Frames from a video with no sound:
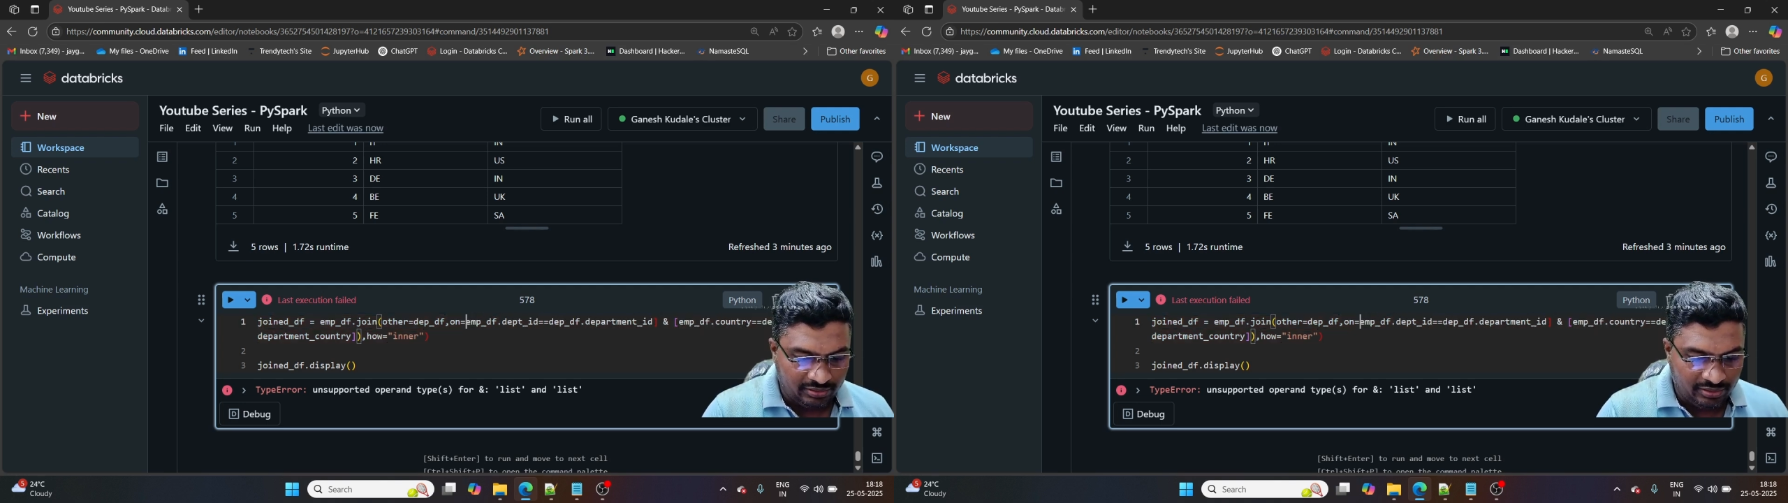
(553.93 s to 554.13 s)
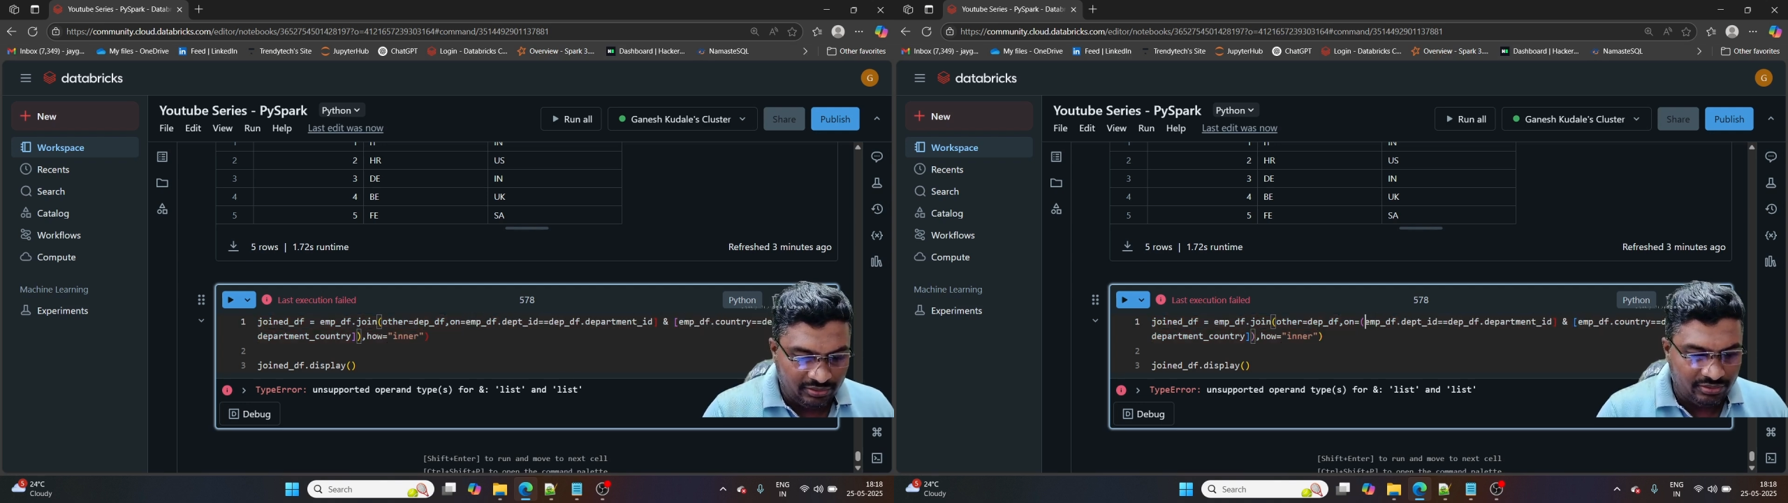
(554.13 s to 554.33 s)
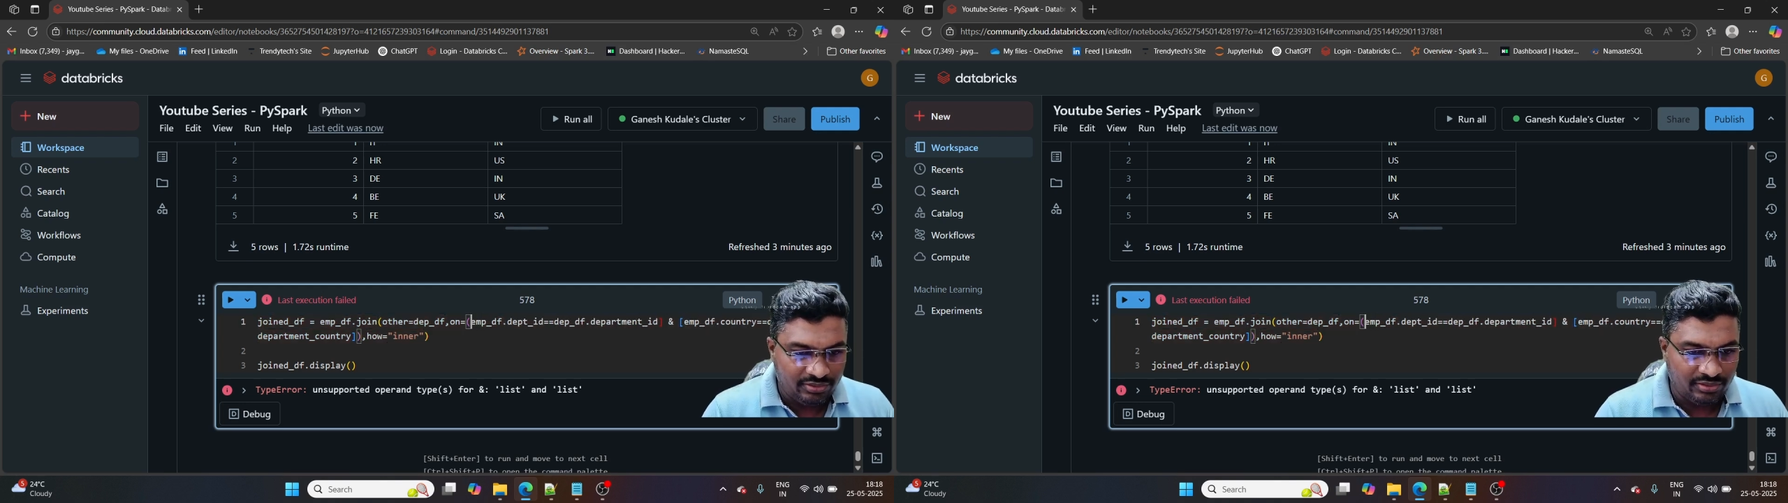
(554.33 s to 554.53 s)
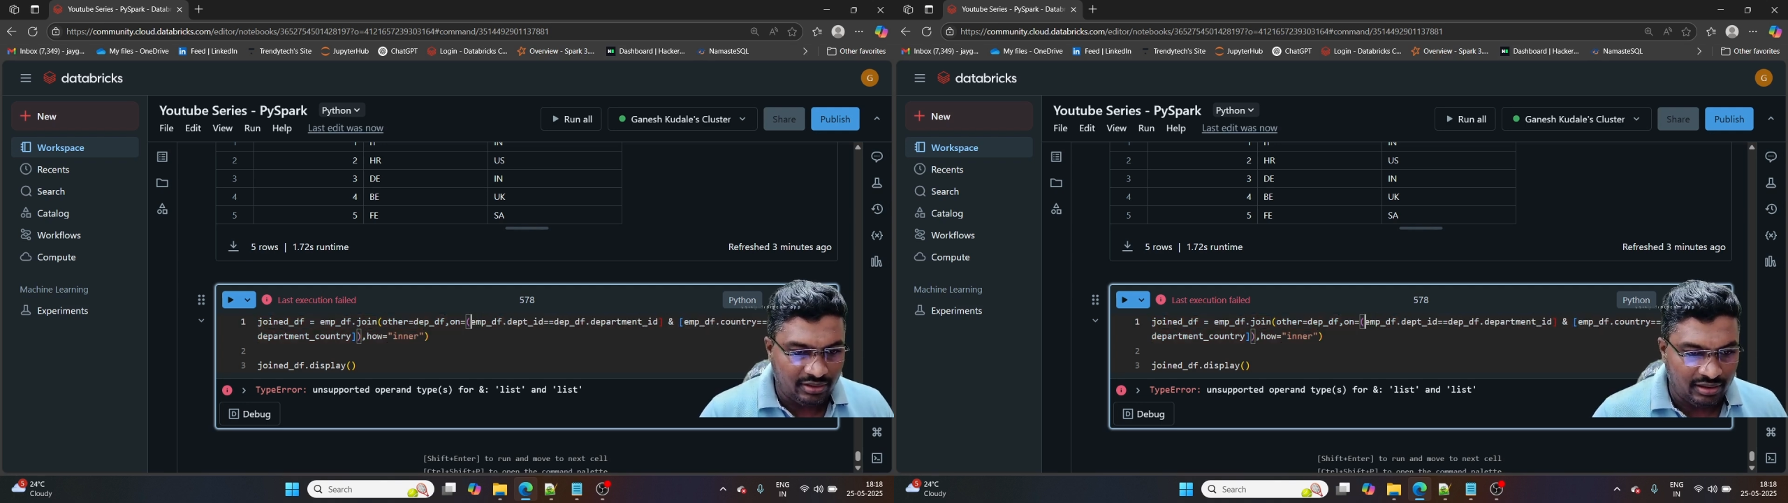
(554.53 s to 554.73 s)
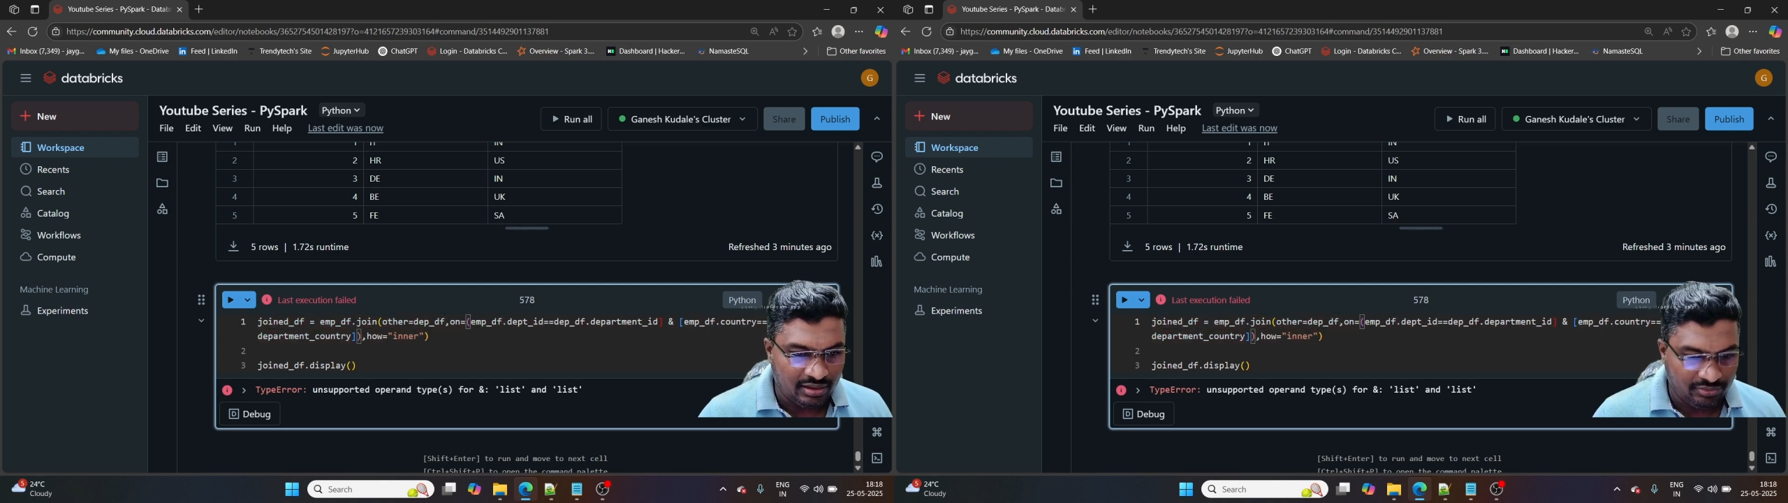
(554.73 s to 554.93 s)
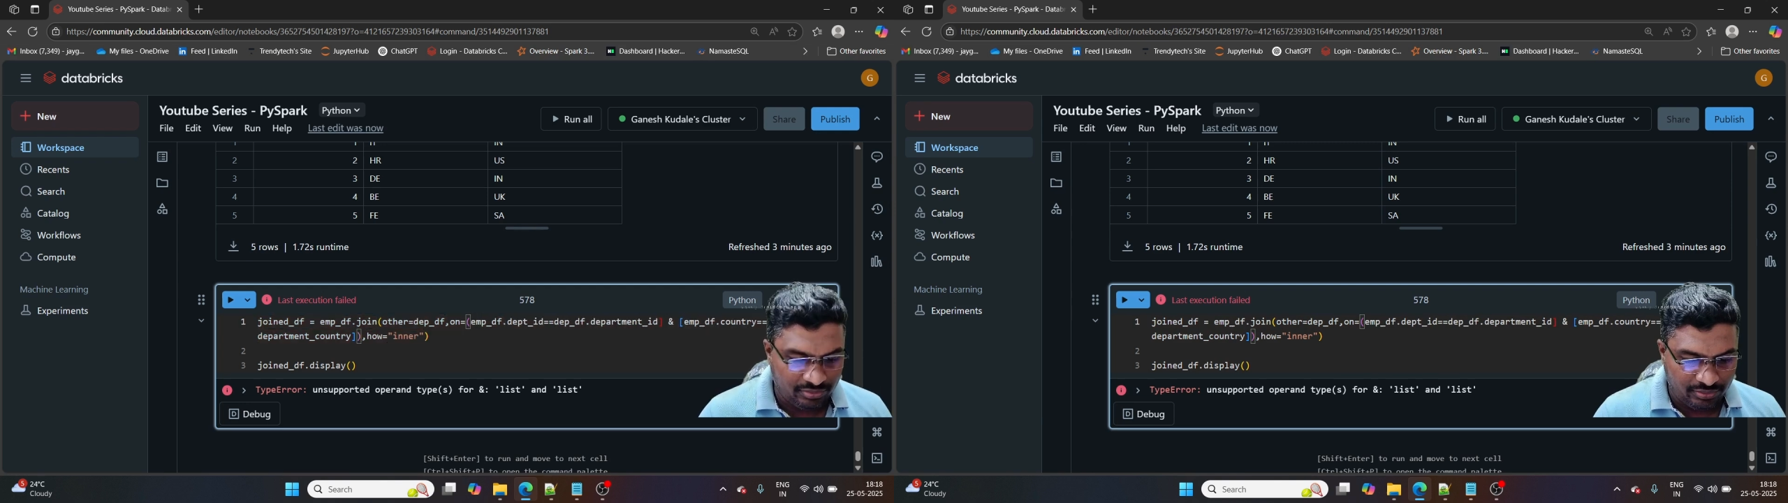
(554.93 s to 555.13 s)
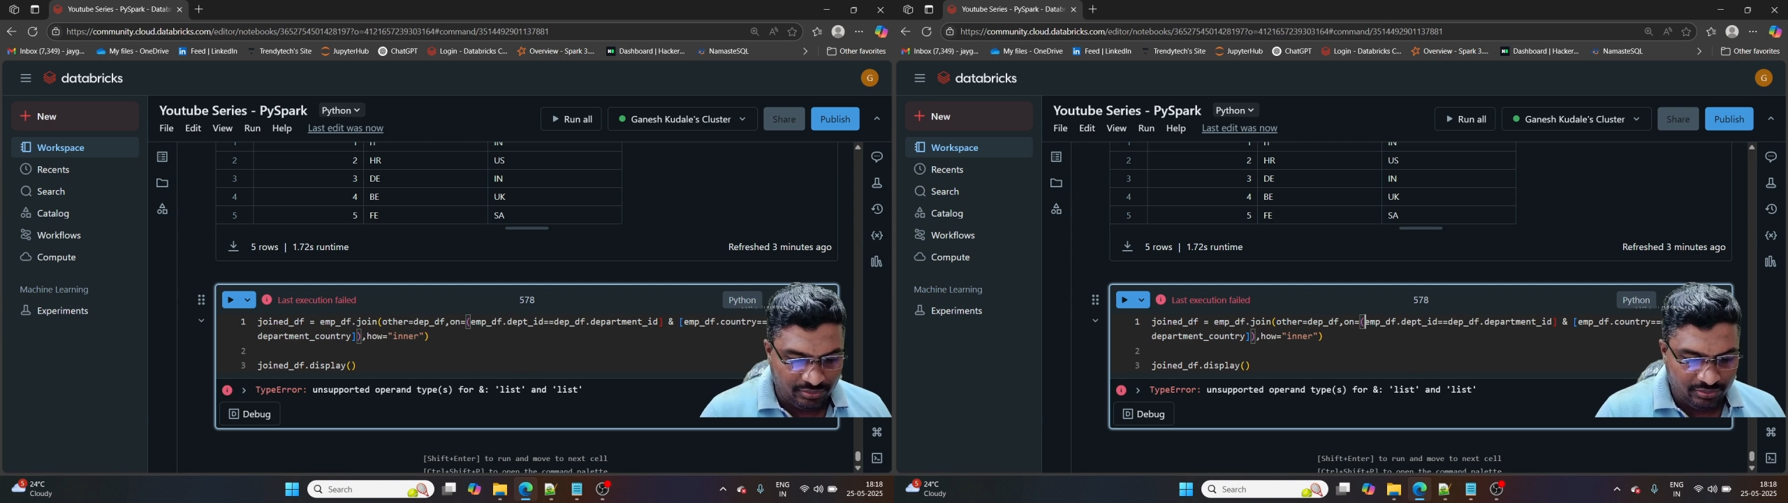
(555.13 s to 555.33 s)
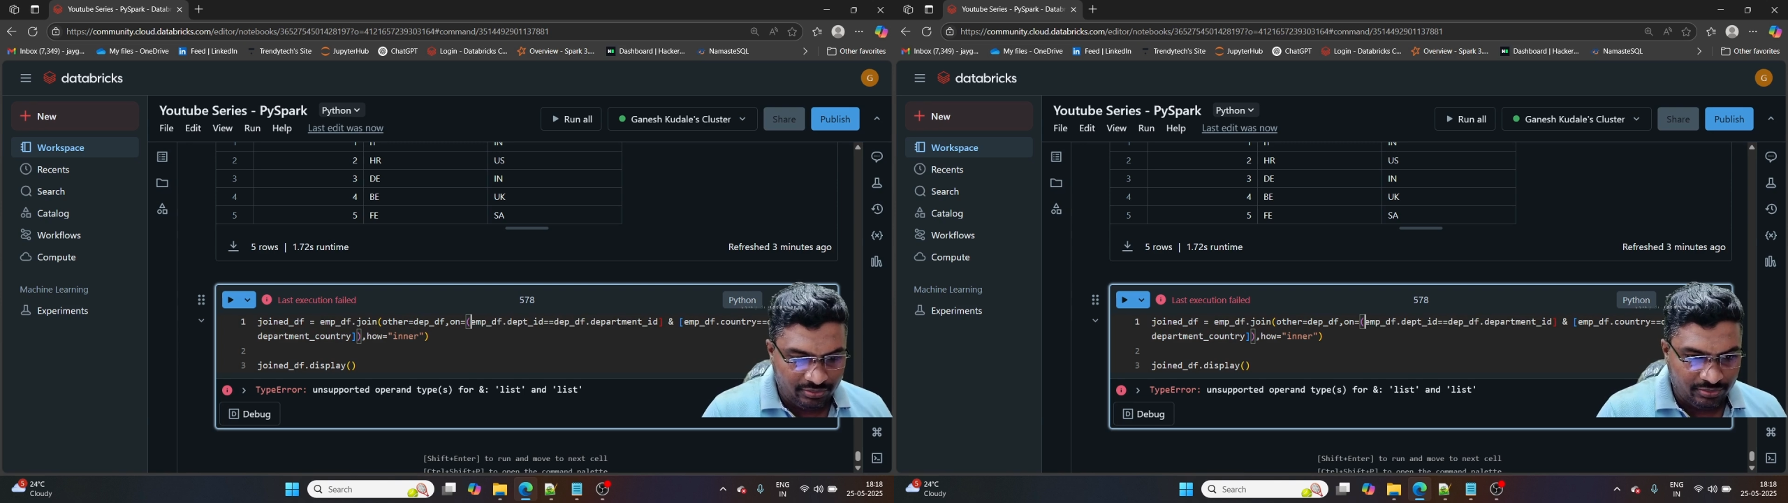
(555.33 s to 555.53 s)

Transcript: this. I have to,